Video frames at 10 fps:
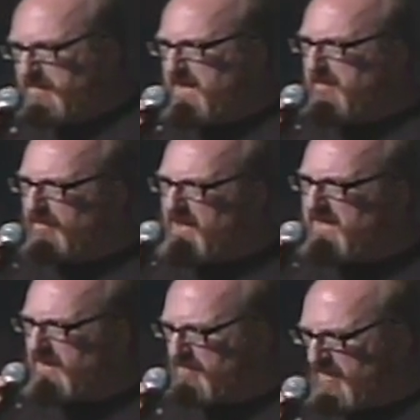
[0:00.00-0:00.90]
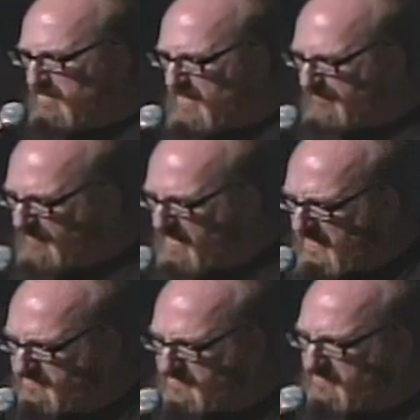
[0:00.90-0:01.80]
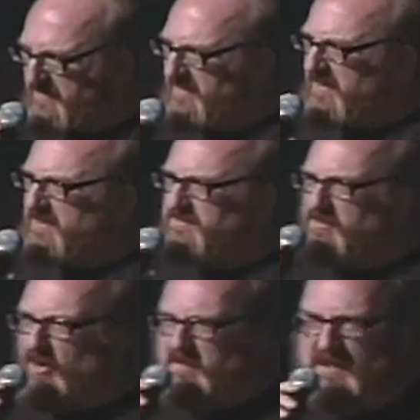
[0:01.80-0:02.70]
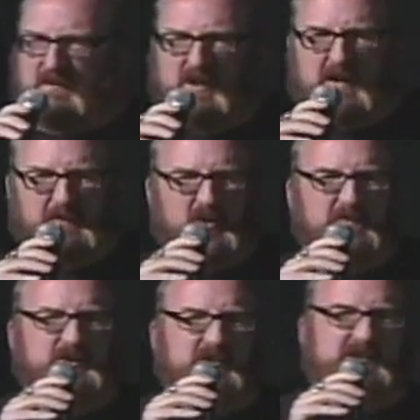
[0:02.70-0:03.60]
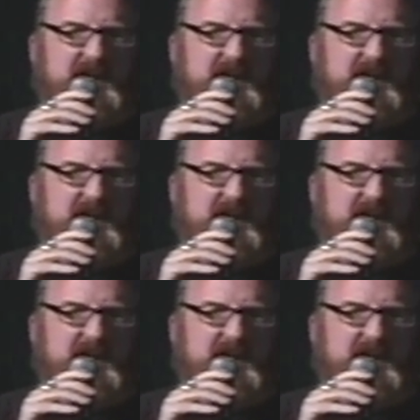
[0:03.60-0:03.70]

play a prank on one of my friends. Because normally when I pull up to his